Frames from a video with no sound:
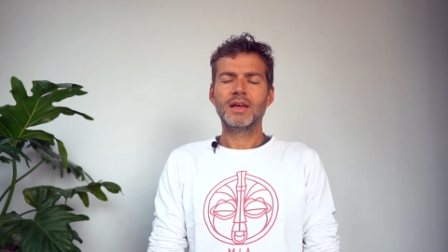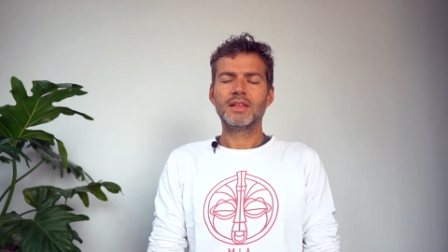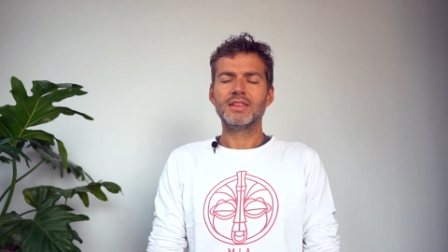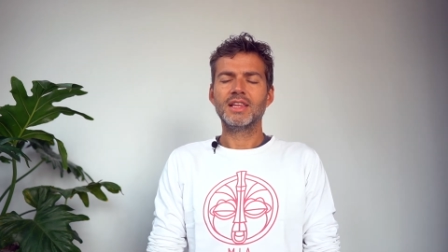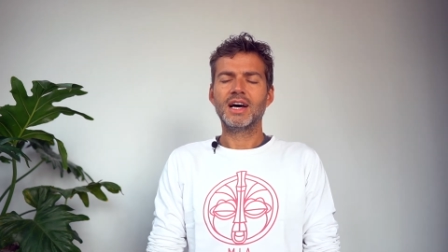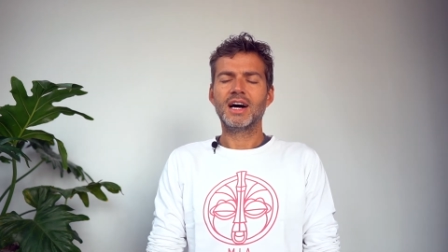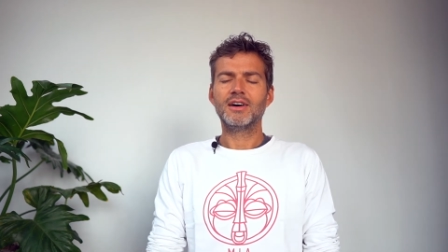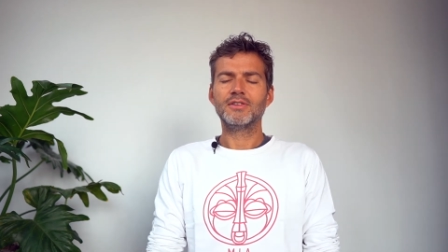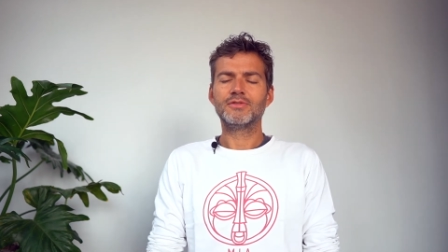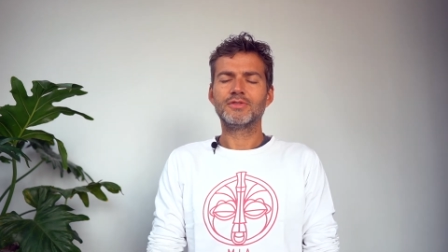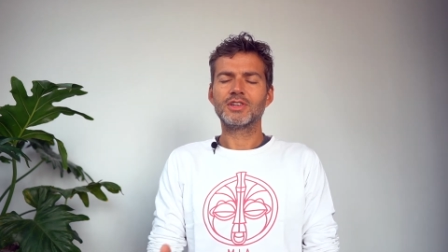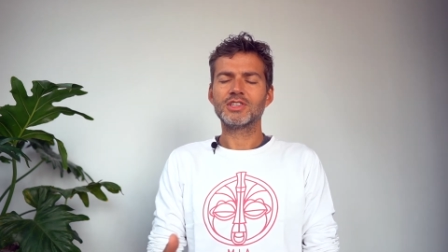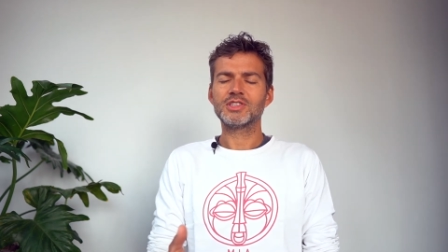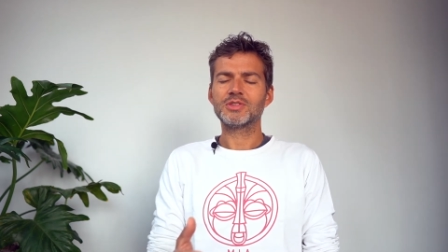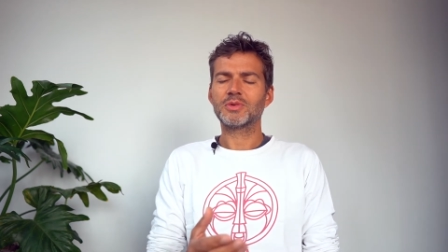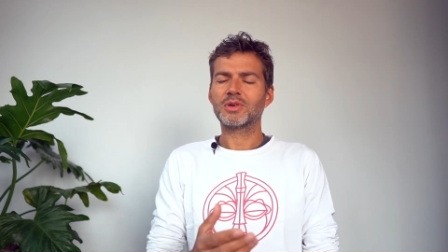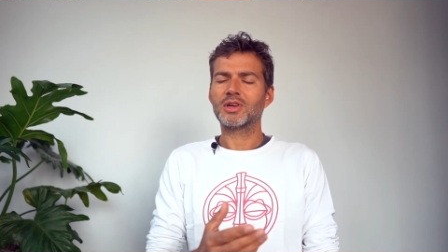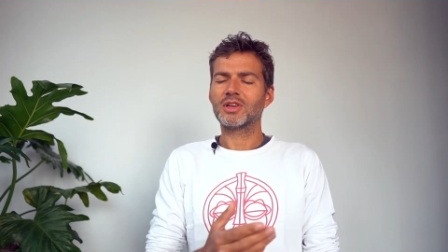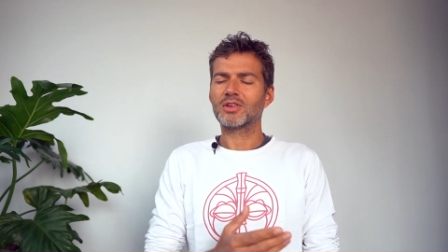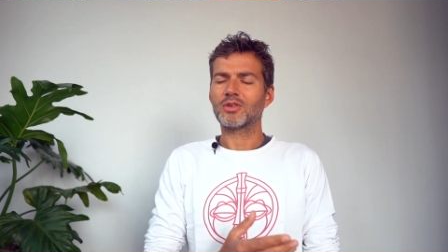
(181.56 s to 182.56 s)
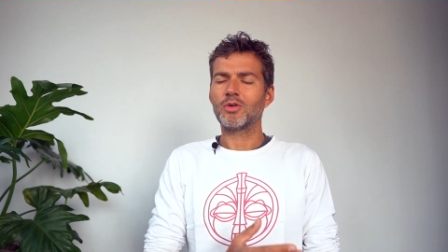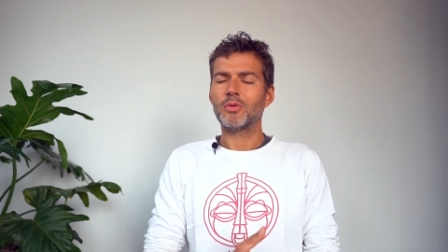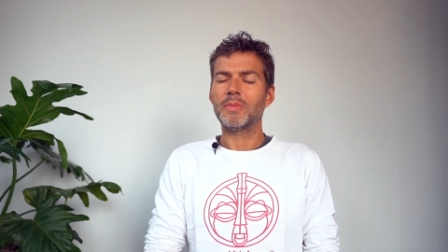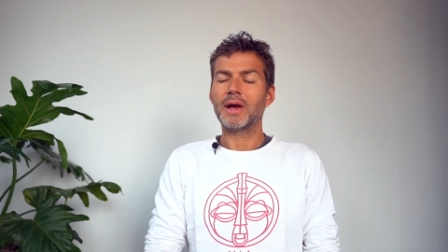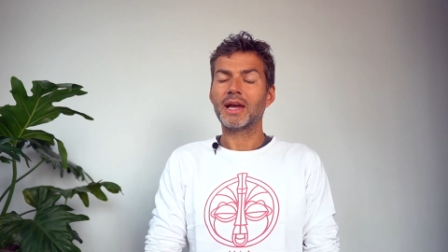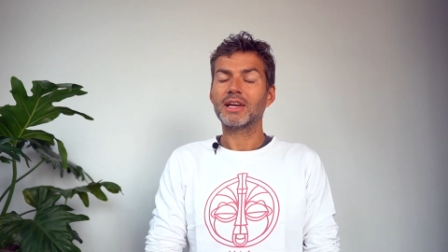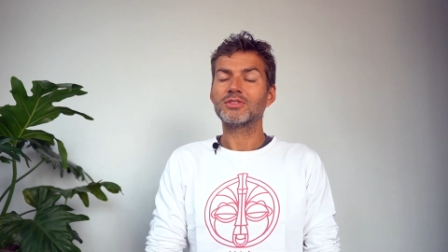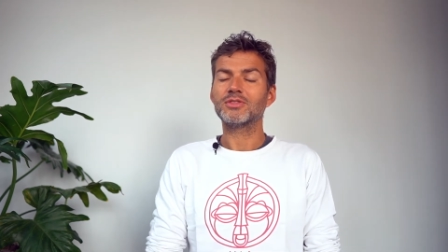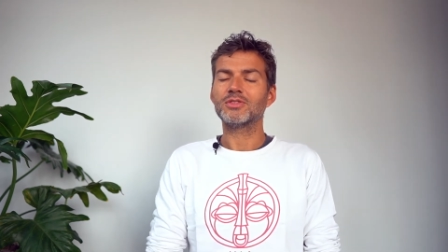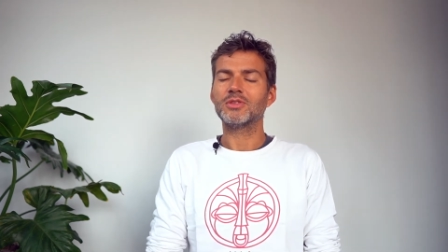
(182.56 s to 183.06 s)
Now, first, we're going to go
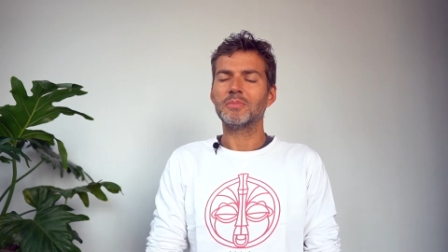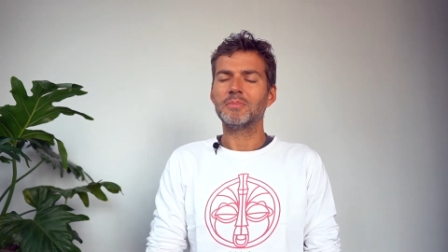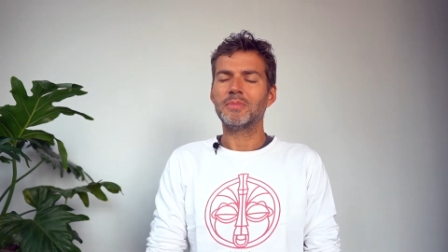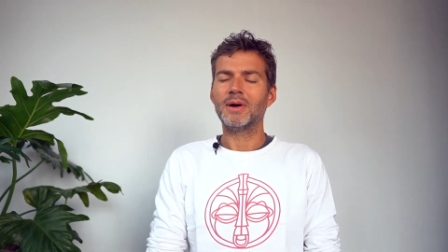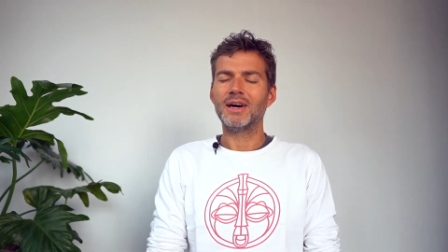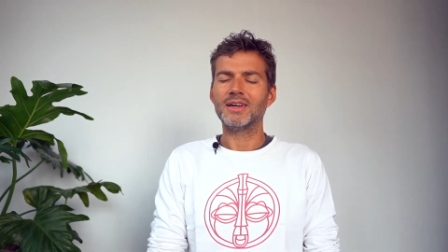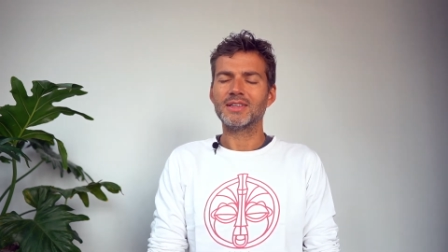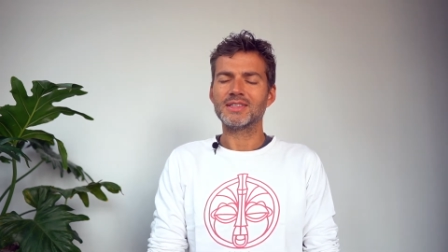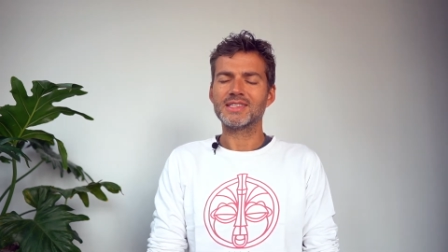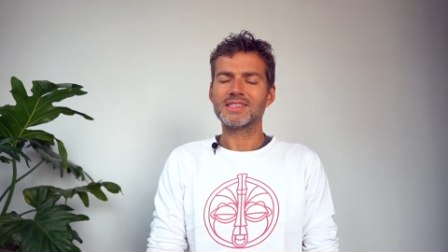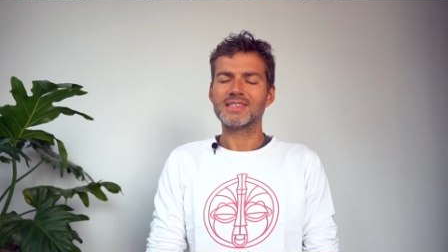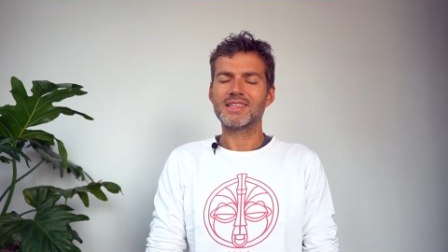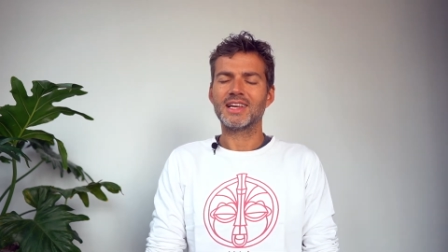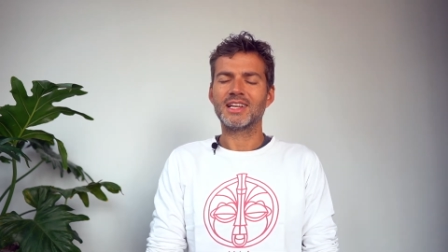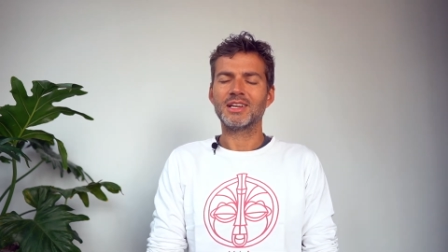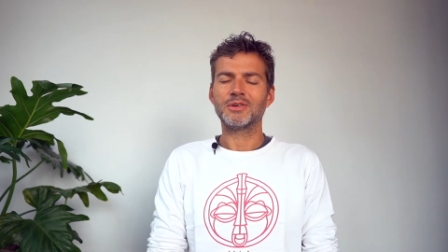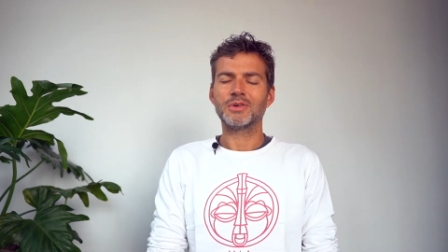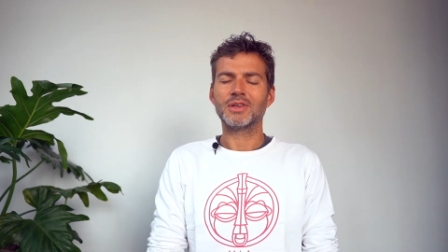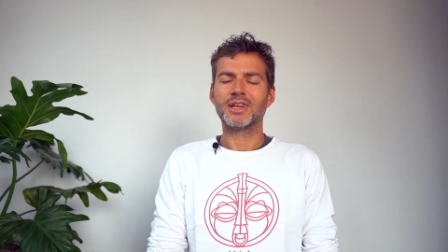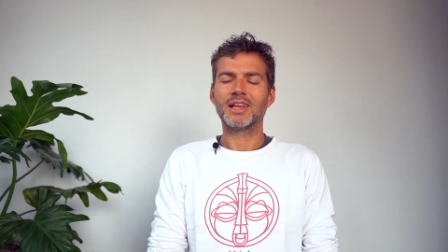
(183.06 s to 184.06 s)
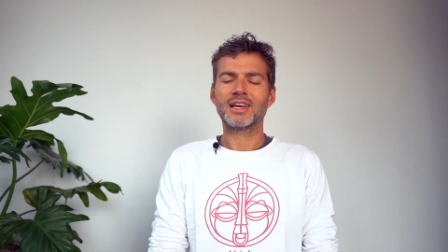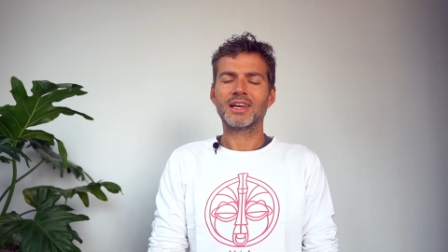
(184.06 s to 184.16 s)
back to the past, and I would